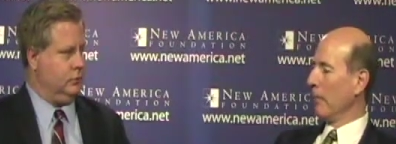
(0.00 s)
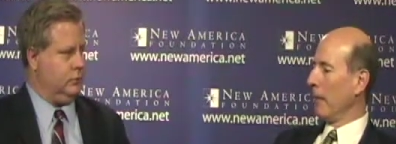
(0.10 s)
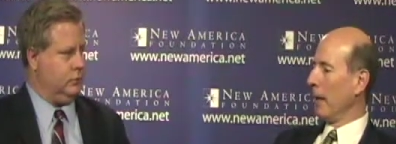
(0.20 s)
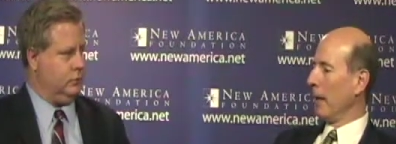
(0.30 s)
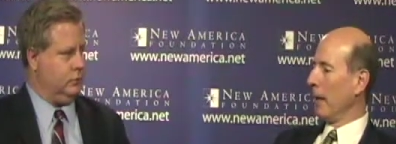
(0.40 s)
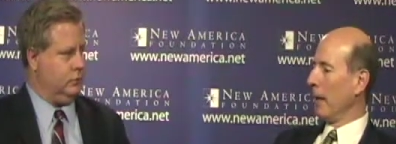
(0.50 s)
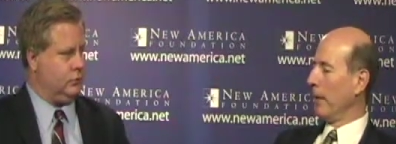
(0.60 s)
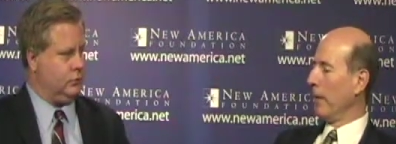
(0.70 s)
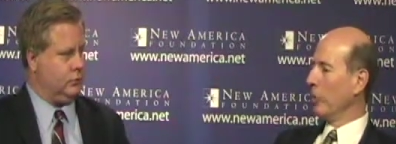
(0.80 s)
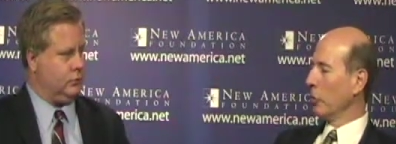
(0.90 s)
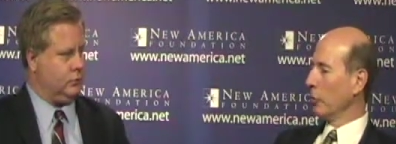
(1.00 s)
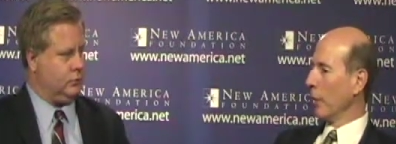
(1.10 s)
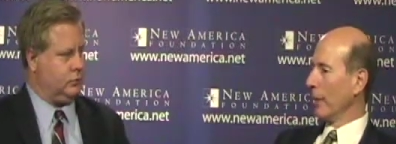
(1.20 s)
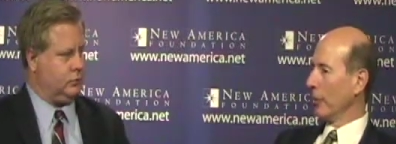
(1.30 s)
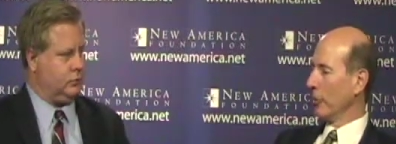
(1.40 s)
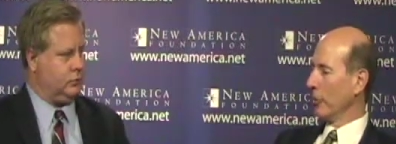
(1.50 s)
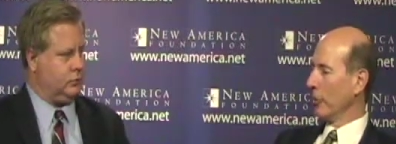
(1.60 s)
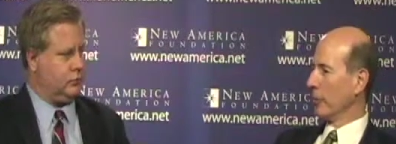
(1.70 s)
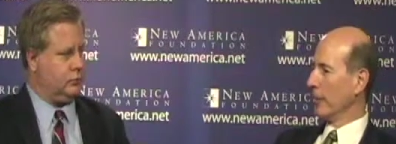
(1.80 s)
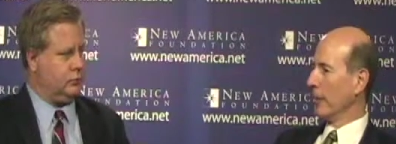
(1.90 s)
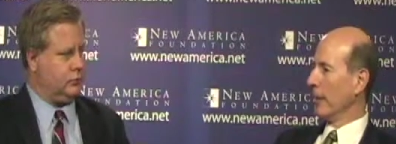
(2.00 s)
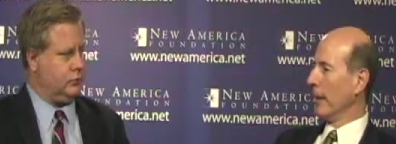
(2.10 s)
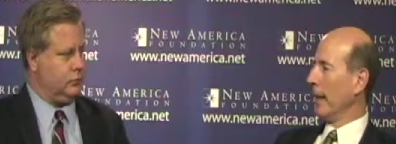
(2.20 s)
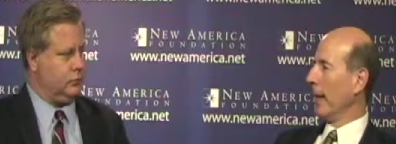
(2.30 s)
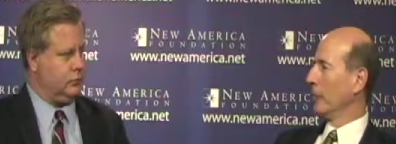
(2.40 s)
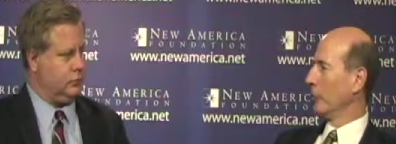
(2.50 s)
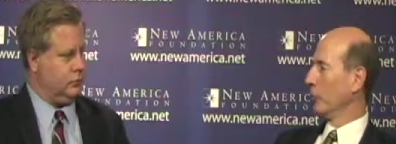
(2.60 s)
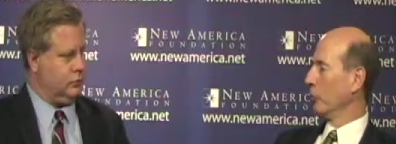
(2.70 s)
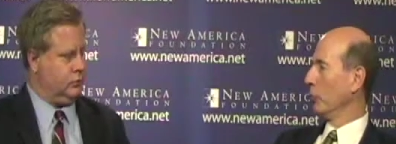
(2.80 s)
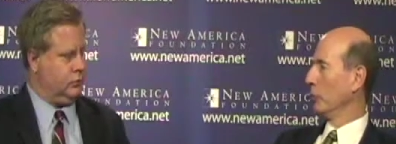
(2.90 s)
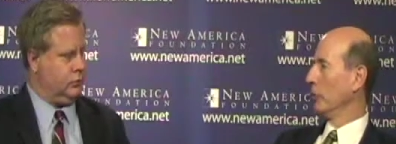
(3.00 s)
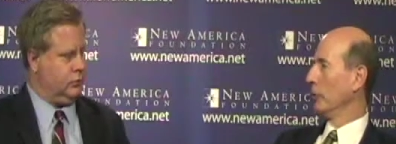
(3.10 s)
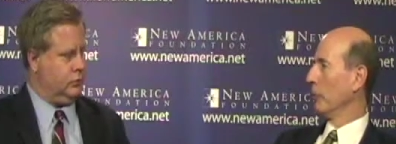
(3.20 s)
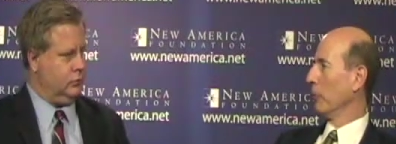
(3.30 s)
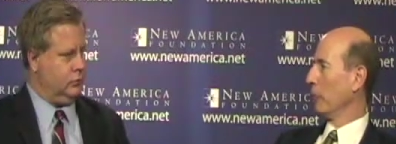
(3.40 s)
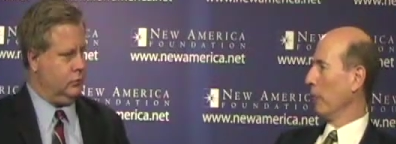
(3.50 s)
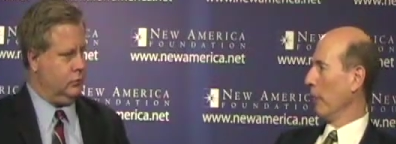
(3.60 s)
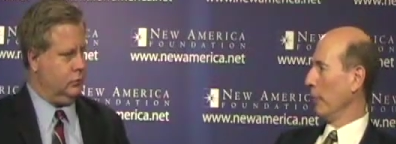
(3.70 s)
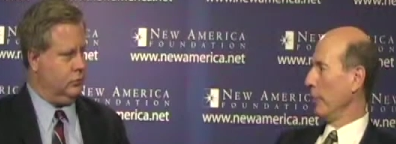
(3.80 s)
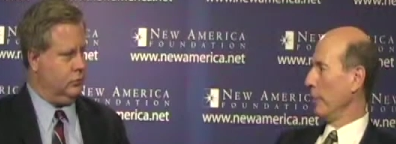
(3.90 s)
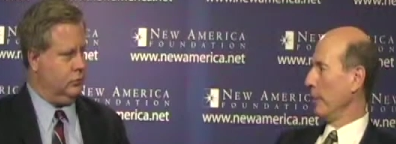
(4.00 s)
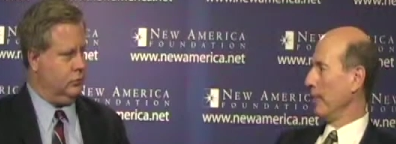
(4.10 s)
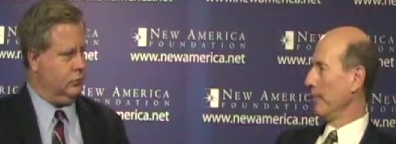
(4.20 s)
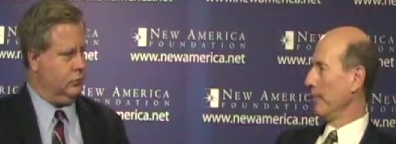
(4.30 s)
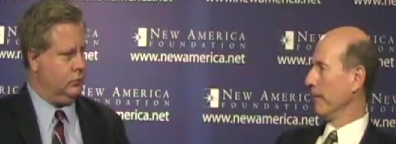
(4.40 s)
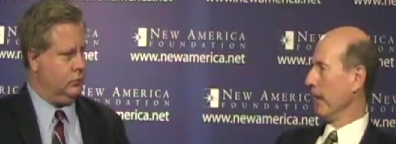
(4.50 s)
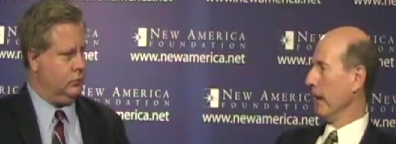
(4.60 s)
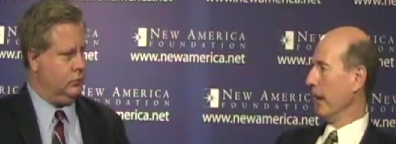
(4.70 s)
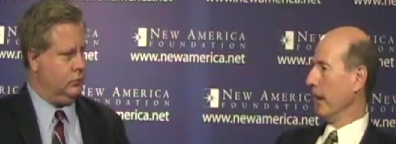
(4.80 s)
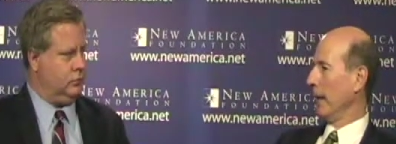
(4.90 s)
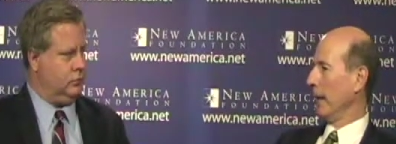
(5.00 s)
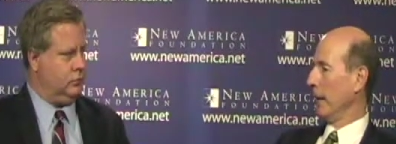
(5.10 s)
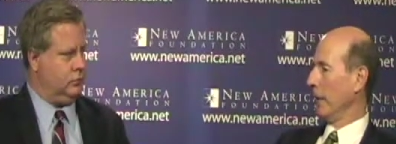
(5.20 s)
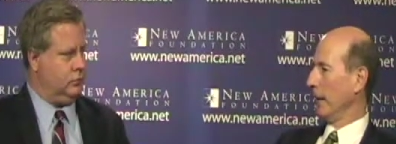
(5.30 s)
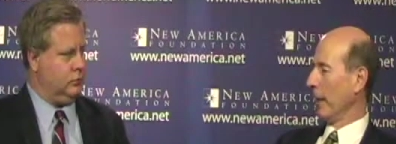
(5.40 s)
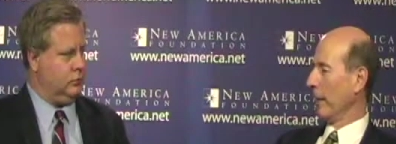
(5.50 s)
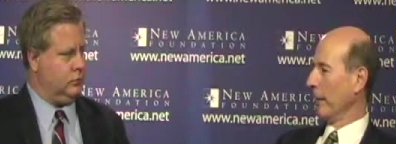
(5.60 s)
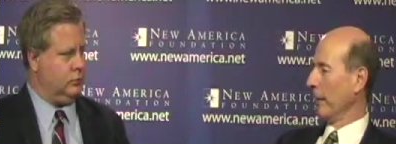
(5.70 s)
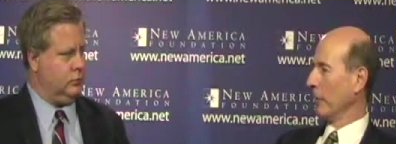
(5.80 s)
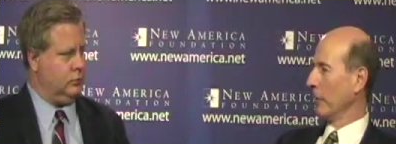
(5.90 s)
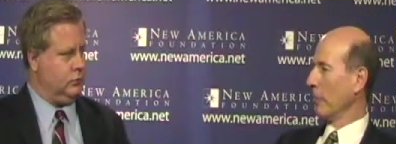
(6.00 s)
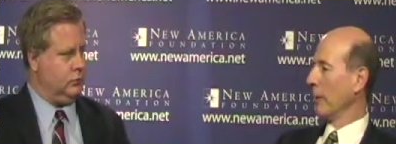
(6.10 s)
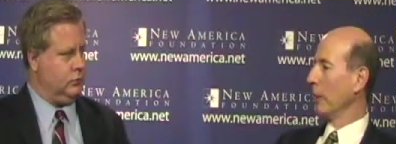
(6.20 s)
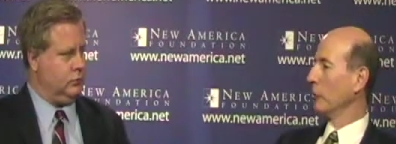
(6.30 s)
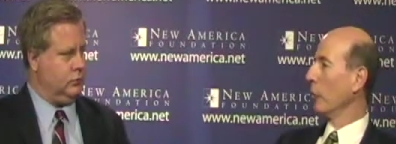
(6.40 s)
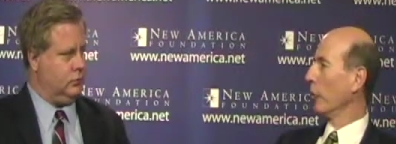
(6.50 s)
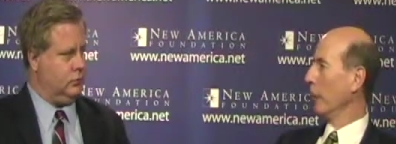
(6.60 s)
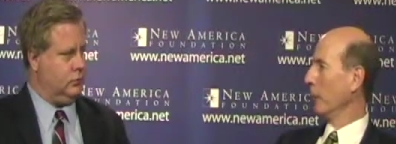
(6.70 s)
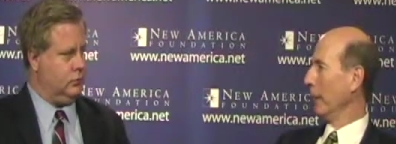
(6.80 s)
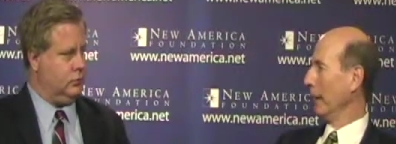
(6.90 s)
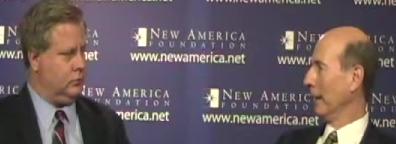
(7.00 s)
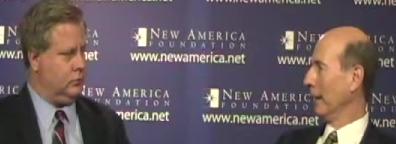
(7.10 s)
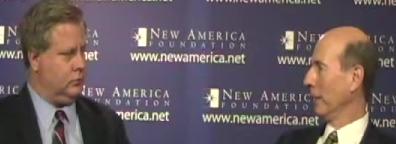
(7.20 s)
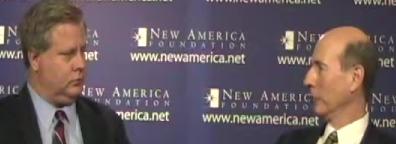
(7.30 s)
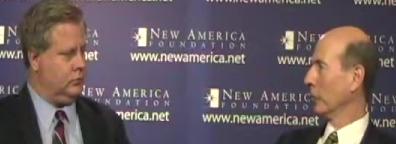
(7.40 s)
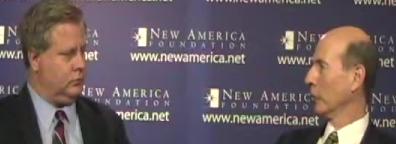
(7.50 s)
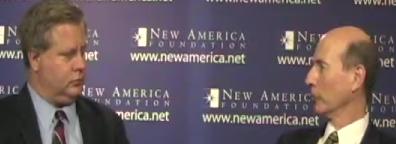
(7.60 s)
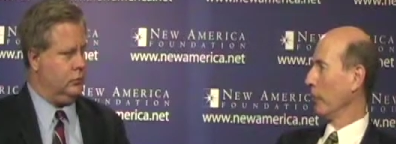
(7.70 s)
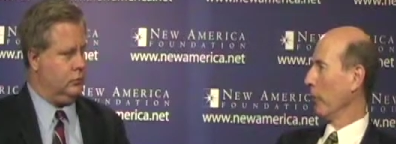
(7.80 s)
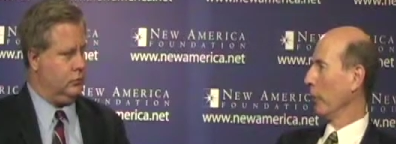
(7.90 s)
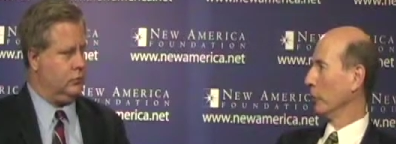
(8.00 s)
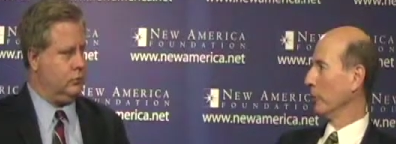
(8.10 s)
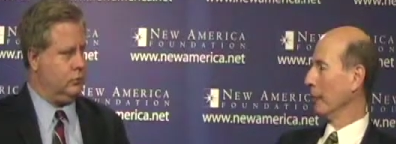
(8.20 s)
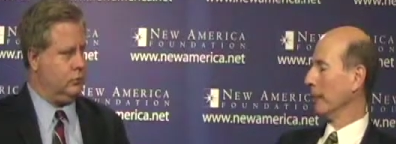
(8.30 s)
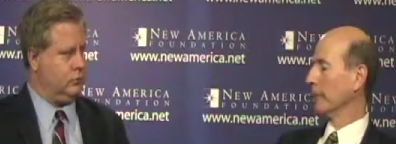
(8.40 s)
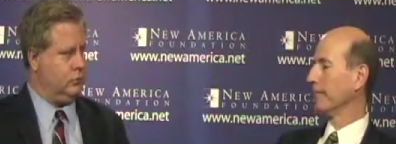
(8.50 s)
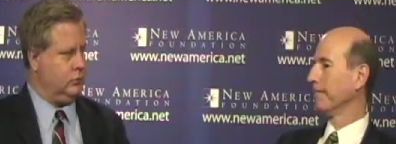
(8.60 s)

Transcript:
Speaker 1: But this crisis has its roots in something far deeper. And it, that something is not yet being discussed by policymakers.